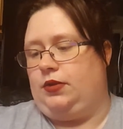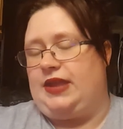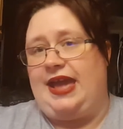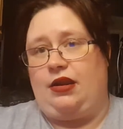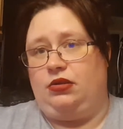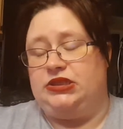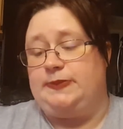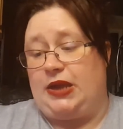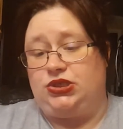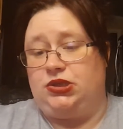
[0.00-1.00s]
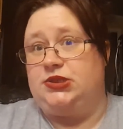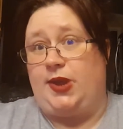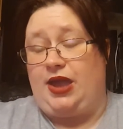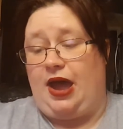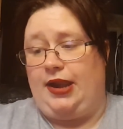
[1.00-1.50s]
They had it on special, so I
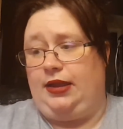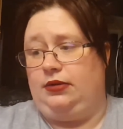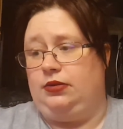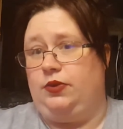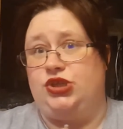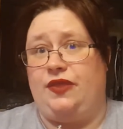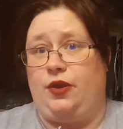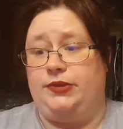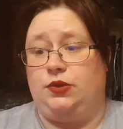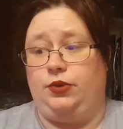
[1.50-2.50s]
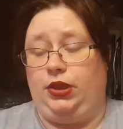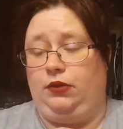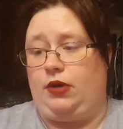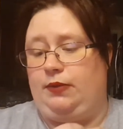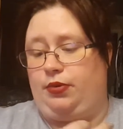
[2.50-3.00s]
got it, which I thought was a really
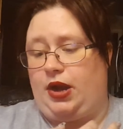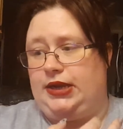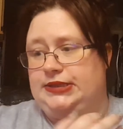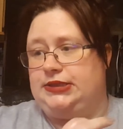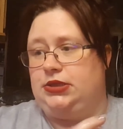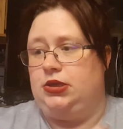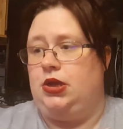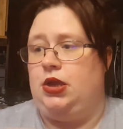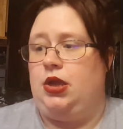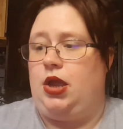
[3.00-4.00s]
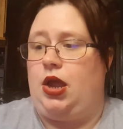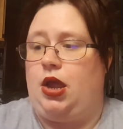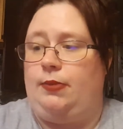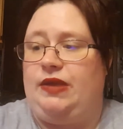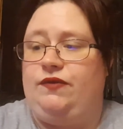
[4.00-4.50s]
great price.
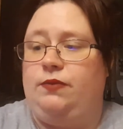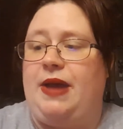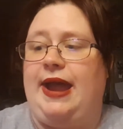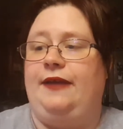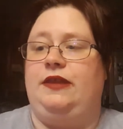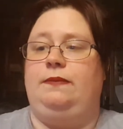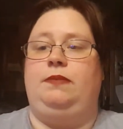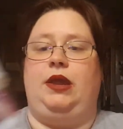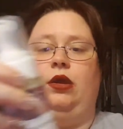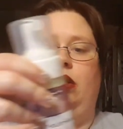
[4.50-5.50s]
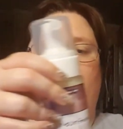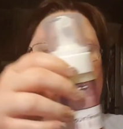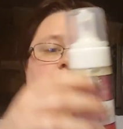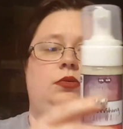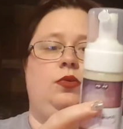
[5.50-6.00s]
If you buy the bigger
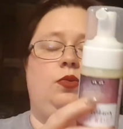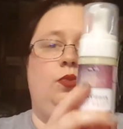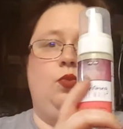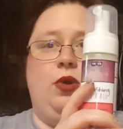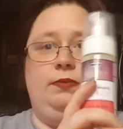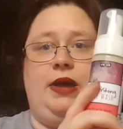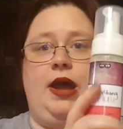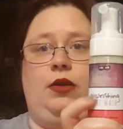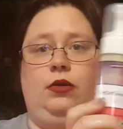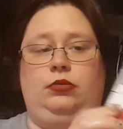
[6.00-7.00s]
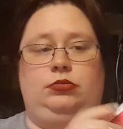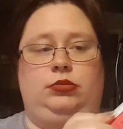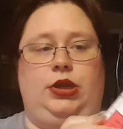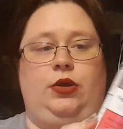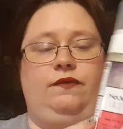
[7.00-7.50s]
one bottle,
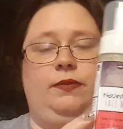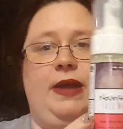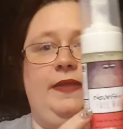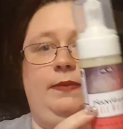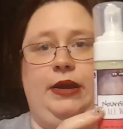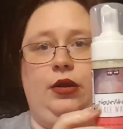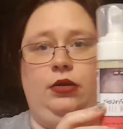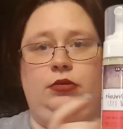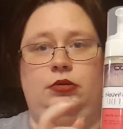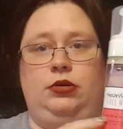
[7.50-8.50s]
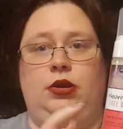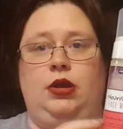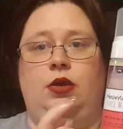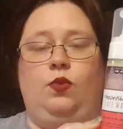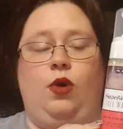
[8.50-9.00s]
you know, if you buy the bigger
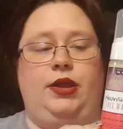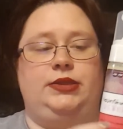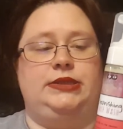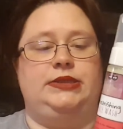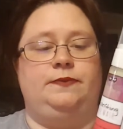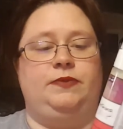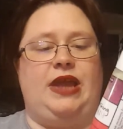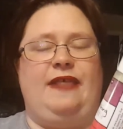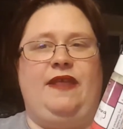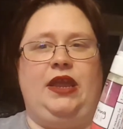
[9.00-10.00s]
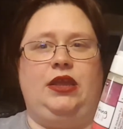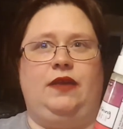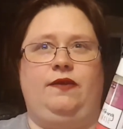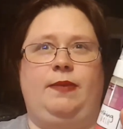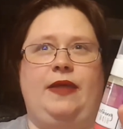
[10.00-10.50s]
ones, I think
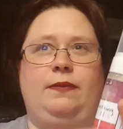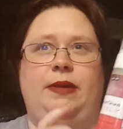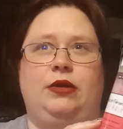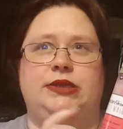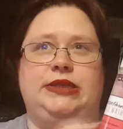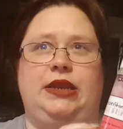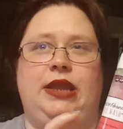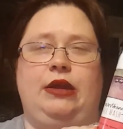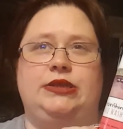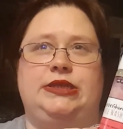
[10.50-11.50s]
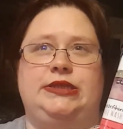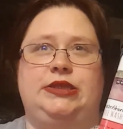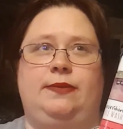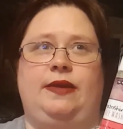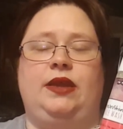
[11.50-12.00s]
if you buy the bigger skincare
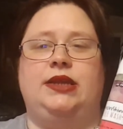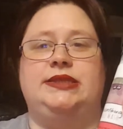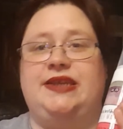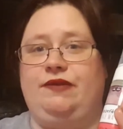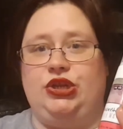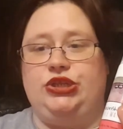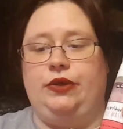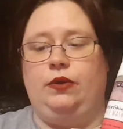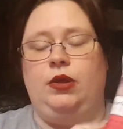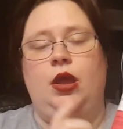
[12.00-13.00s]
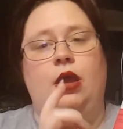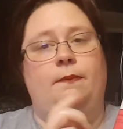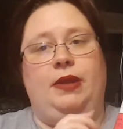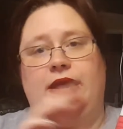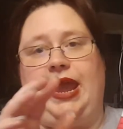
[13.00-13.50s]
system, I think it's $72.
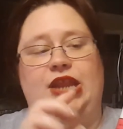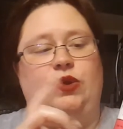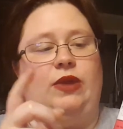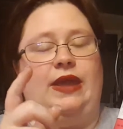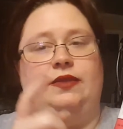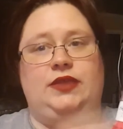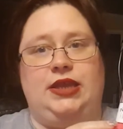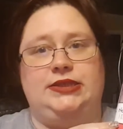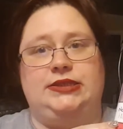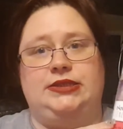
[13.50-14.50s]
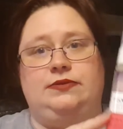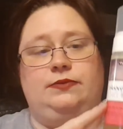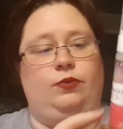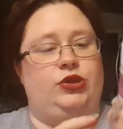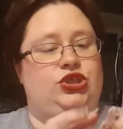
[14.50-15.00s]
But again, you get this,
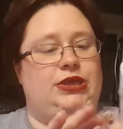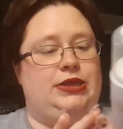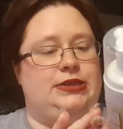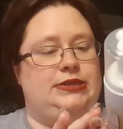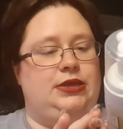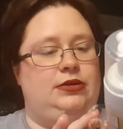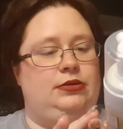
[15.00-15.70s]
which is